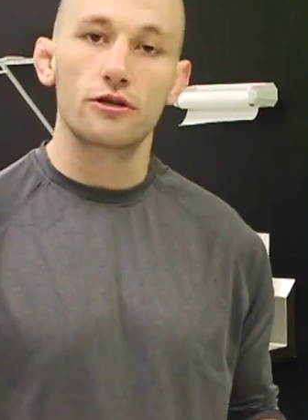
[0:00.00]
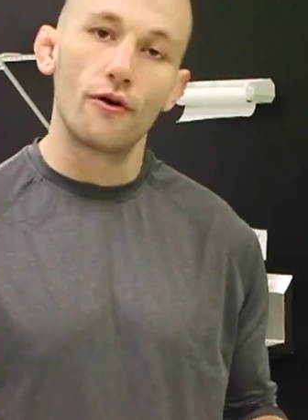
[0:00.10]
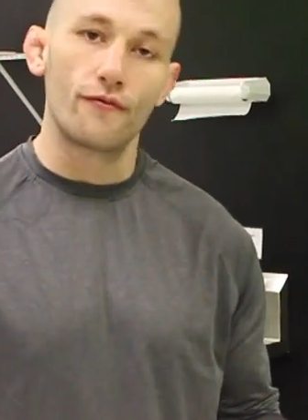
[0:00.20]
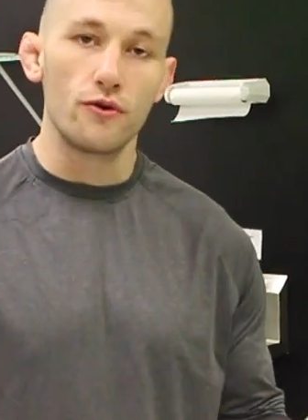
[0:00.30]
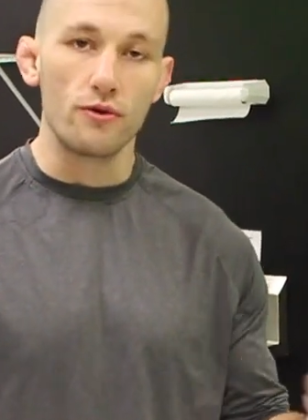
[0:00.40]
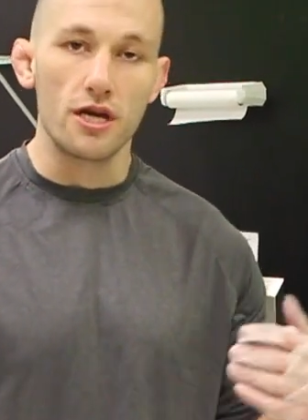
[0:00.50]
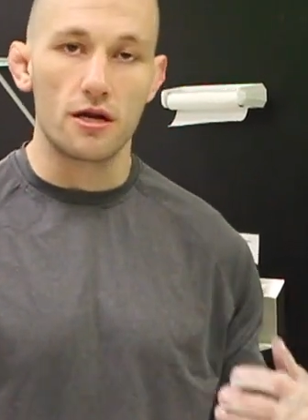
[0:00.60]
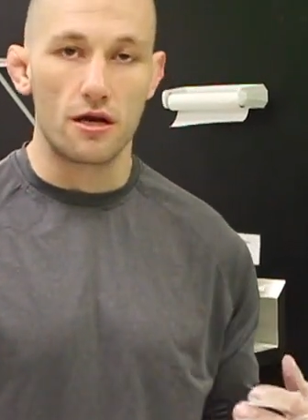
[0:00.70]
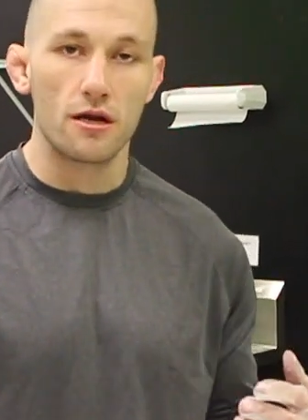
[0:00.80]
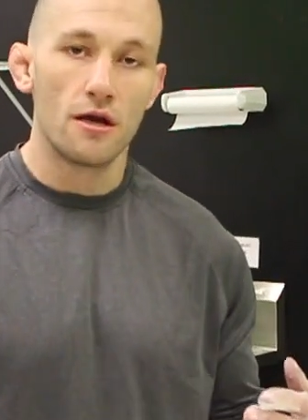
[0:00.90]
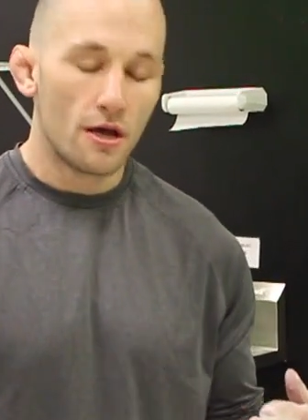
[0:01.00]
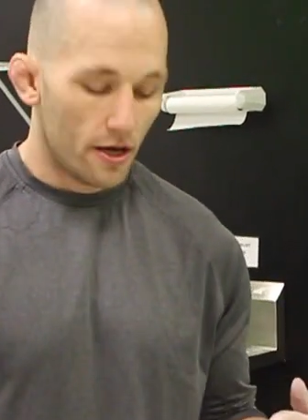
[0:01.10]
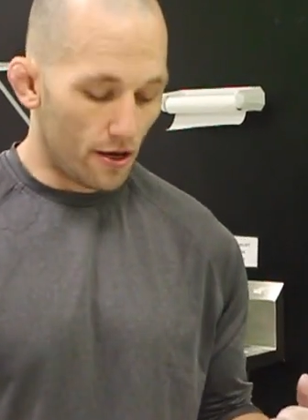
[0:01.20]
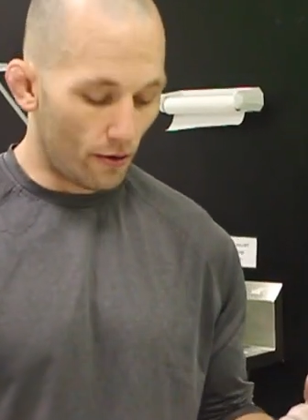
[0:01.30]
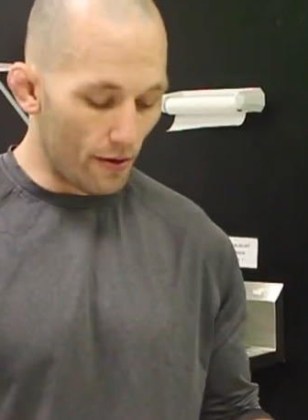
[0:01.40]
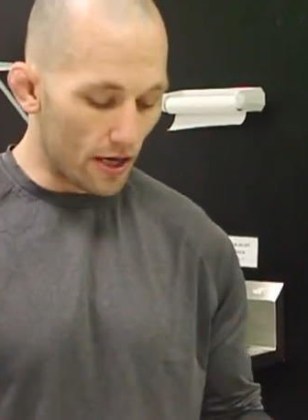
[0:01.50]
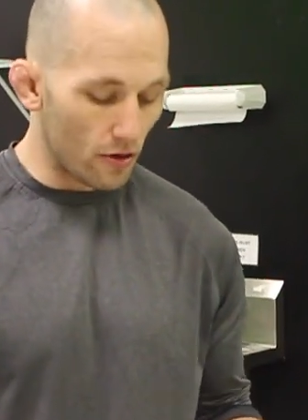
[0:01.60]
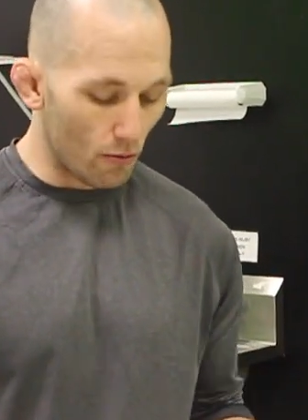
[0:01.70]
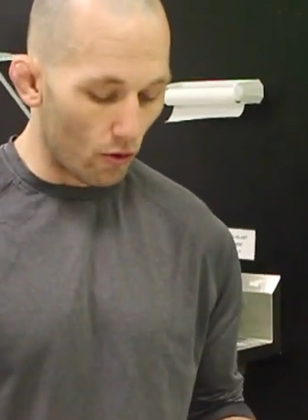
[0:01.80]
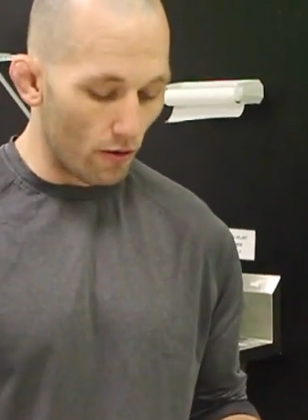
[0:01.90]
So if you eat it, it'll make
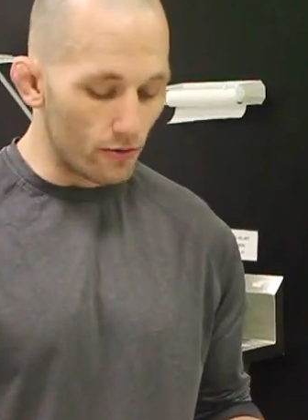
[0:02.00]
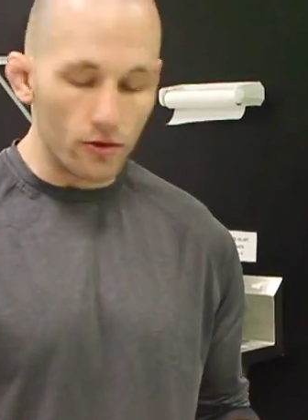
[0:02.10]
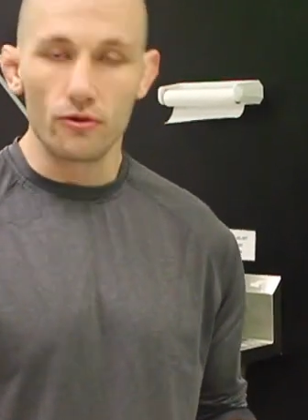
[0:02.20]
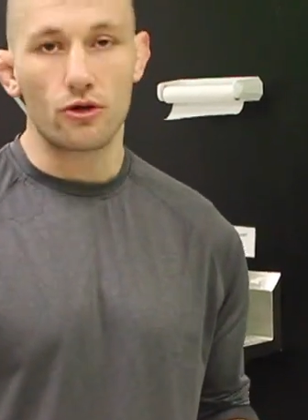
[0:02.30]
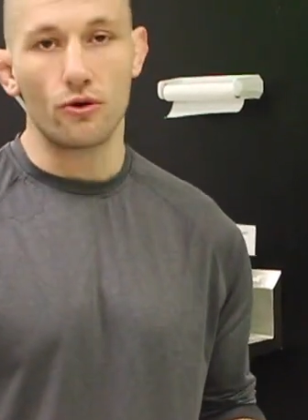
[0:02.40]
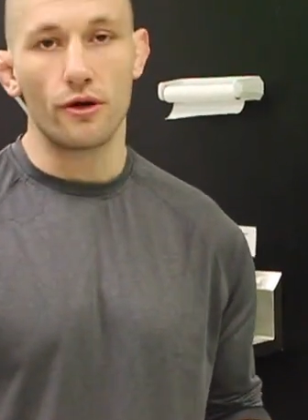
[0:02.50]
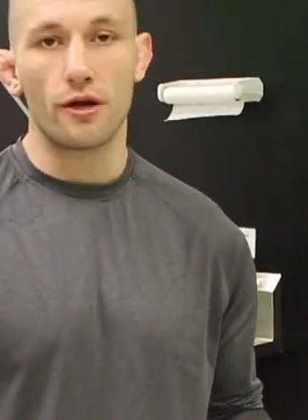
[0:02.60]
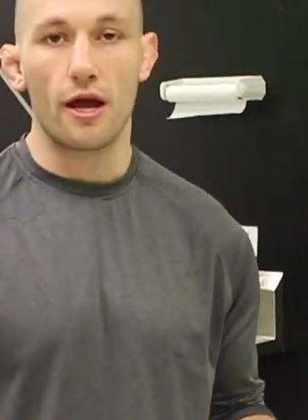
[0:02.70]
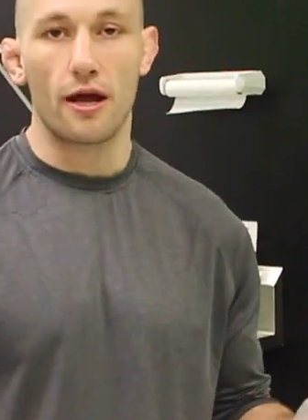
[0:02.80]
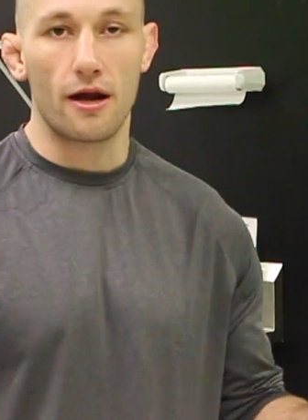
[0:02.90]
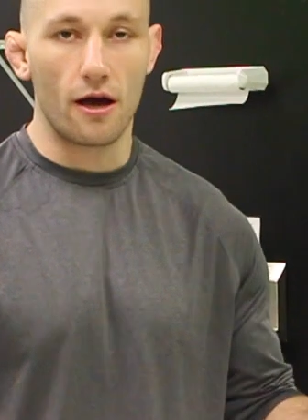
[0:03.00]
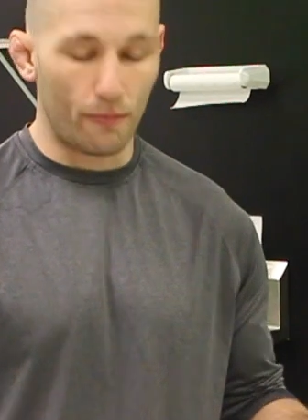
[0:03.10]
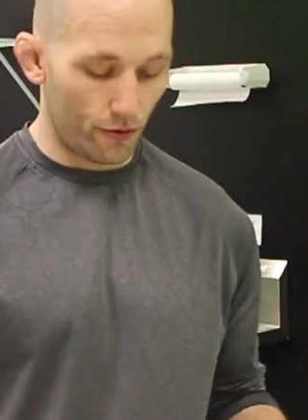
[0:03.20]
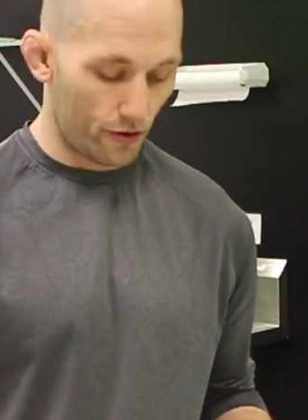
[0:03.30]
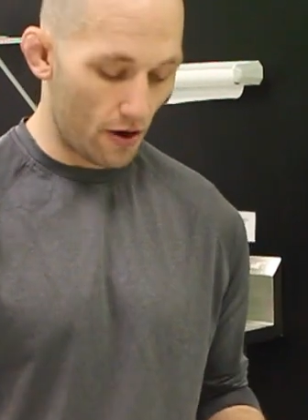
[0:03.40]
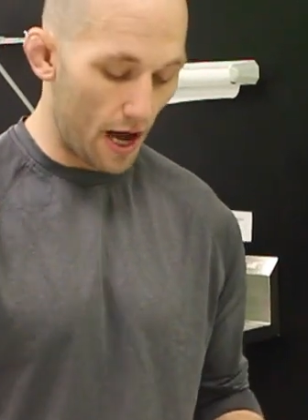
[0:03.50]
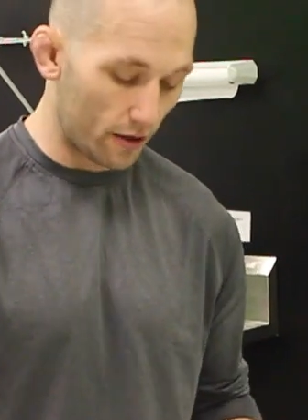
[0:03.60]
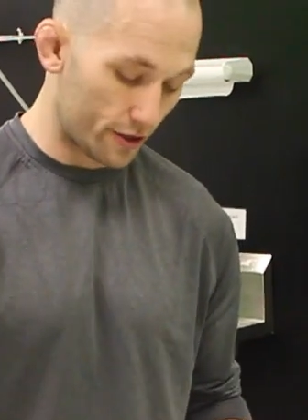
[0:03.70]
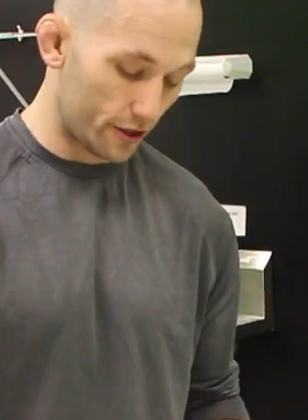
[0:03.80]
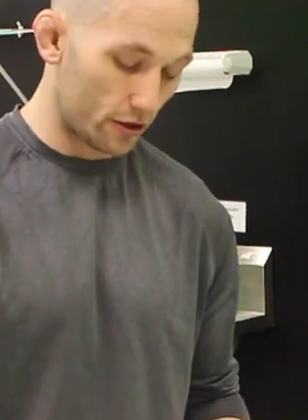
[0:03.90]
you more immune to it and help with your
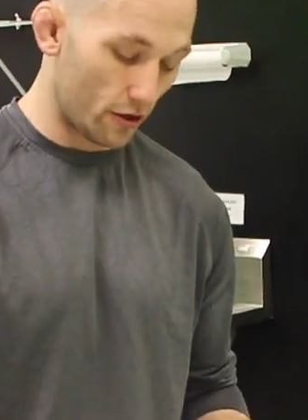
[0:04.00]
allergies.